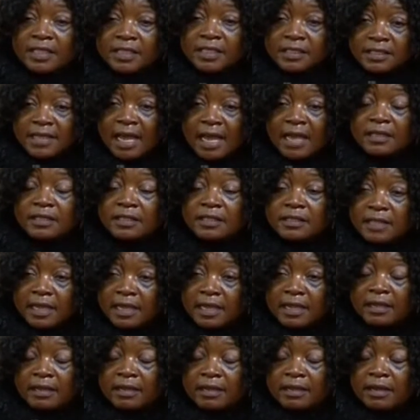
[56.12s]
The sad
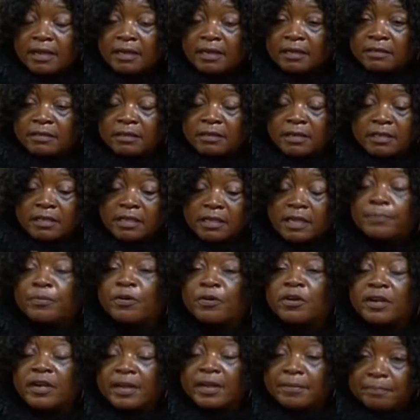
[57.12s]
thing, and I
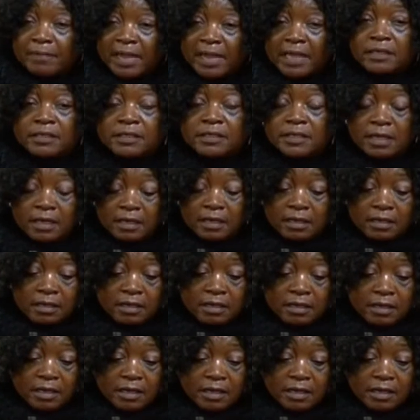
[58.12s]
keep on lamenting,